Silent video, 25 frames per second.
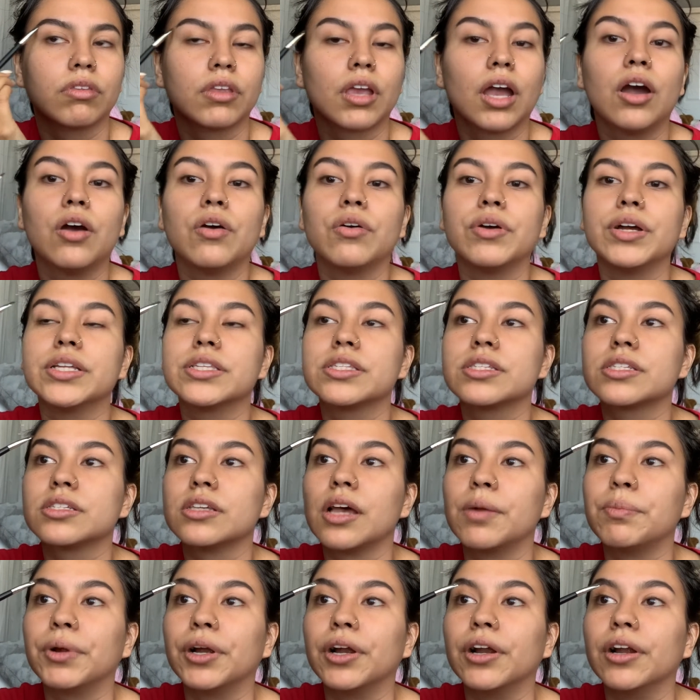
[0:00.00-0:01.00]
Oh, it's
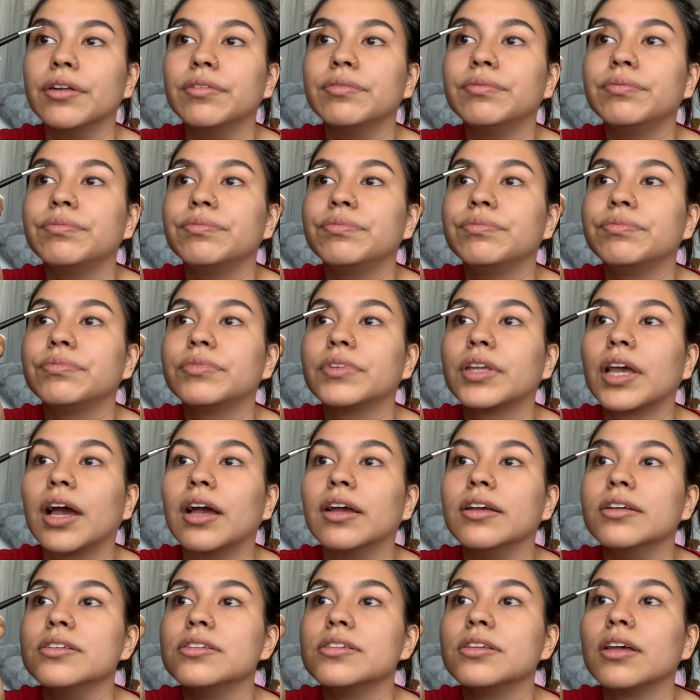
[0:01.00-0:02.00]
summer,
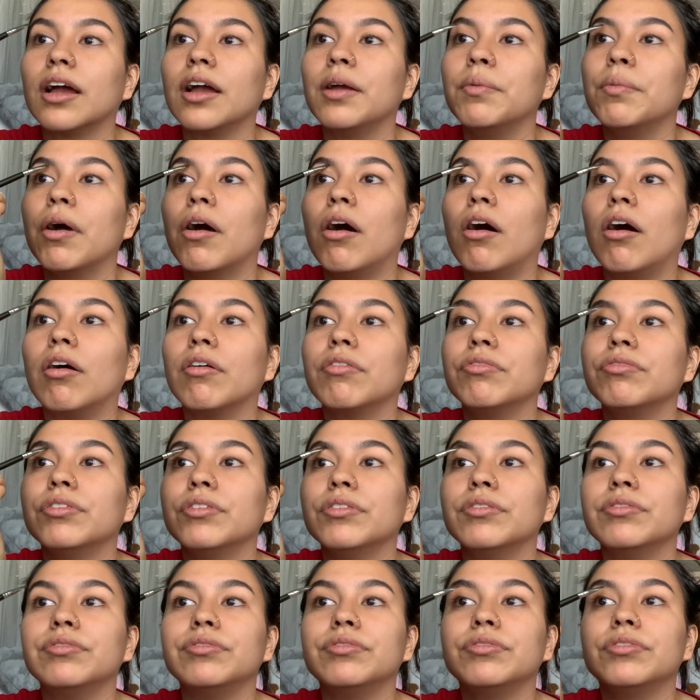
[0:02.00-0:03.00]
guys. I'm off
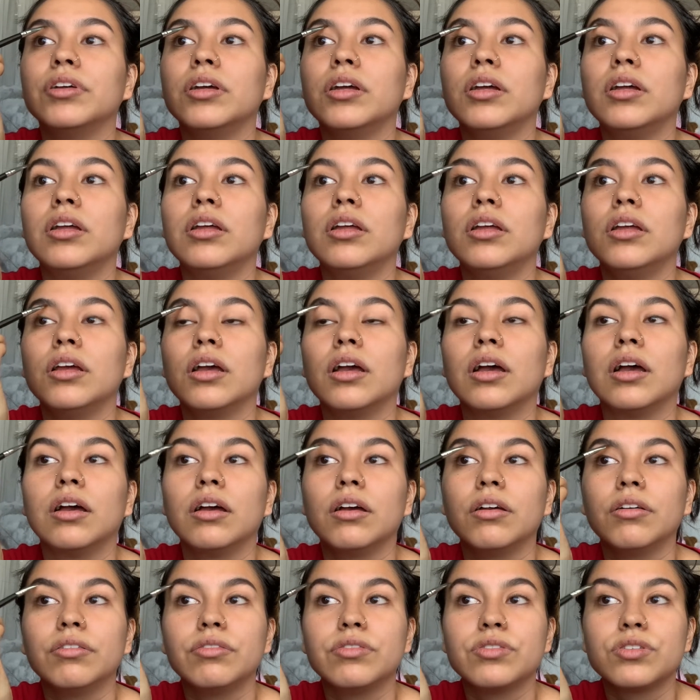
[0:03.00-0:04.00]
of
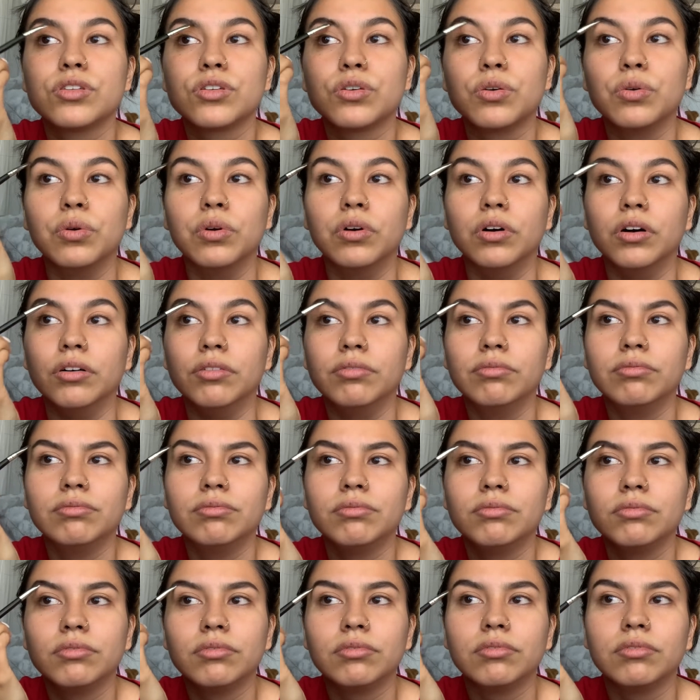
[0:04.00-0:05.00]
school.
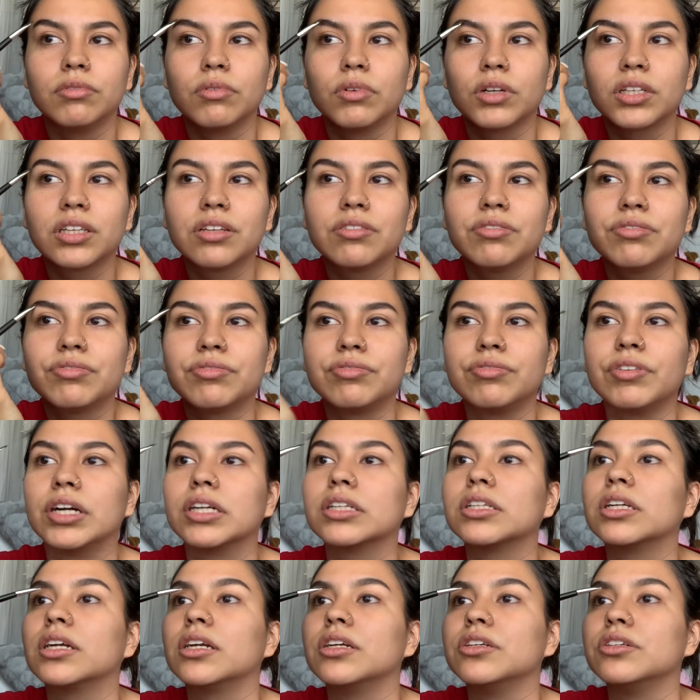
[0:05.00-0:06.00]
What the
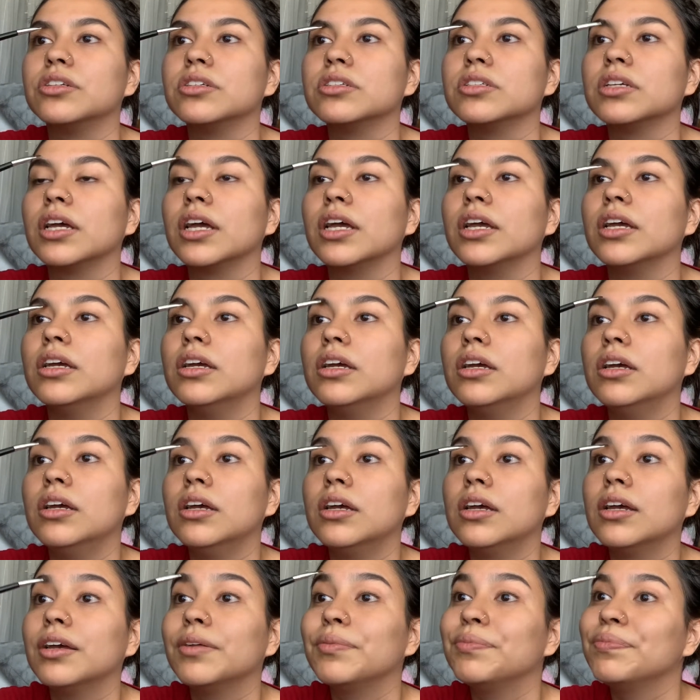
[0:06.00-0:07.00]
fuck did I just say?
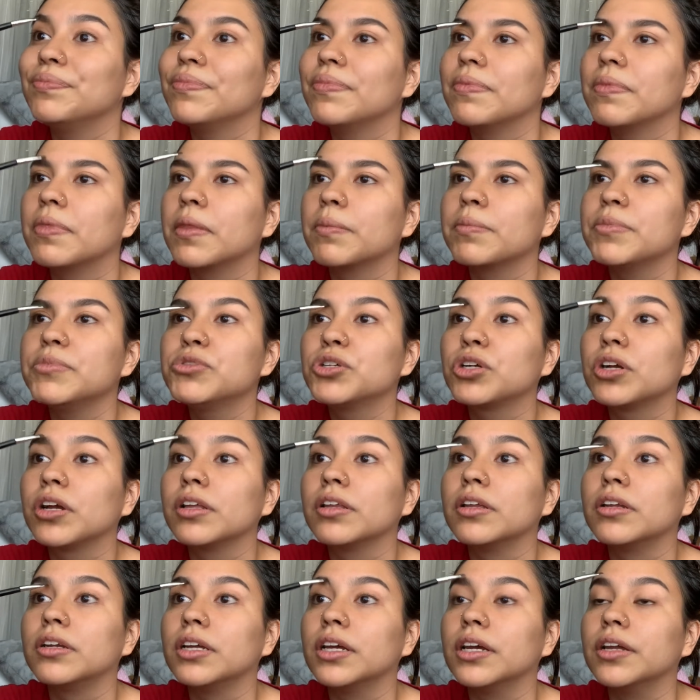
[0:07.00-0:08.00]
Let me try
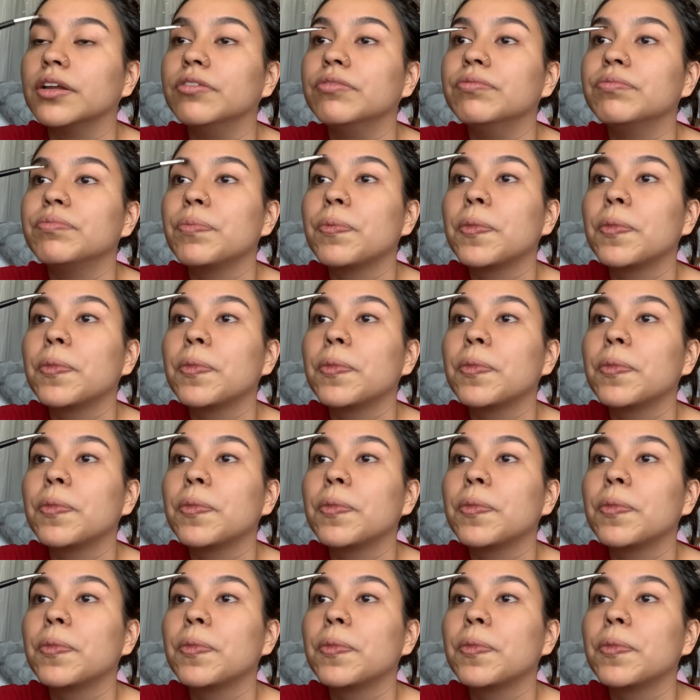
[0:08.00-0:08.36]
that again.